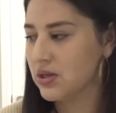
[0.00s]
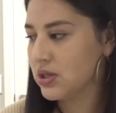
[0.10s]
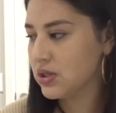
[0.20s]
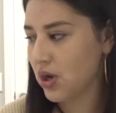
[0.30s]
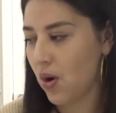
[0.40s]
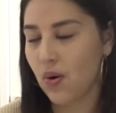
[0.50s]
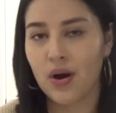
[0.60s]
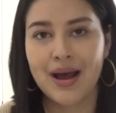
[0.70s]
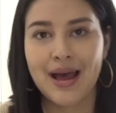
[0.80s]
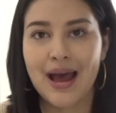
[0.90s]

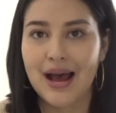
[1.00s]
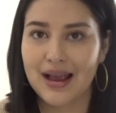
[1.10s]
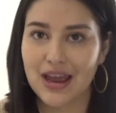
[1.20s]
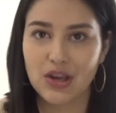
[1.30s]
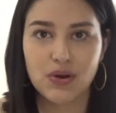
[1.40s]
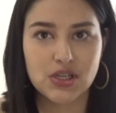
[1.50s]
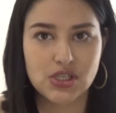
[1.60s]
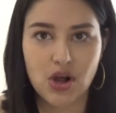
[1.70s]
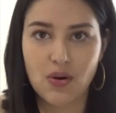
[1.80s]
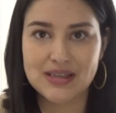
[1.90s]
So again, you can
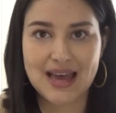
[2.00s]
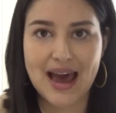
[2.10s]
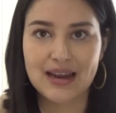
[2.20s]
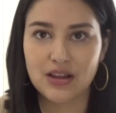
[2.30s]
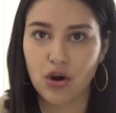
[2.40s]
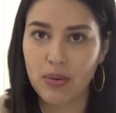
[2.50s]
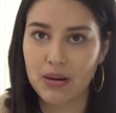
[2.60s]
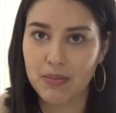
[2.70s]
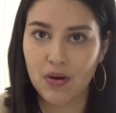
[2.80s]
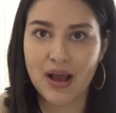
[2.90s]
just always add a little bit
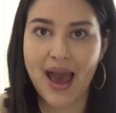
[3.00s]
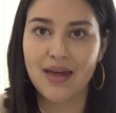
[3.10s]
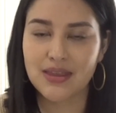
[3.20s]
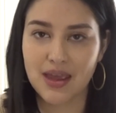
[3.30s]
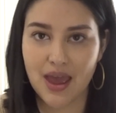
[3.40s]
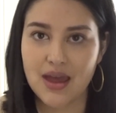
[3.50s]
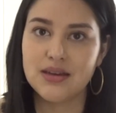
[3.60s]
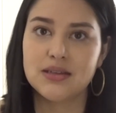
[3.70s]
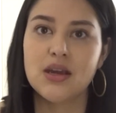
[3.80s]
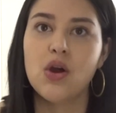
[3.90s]
of milk at the end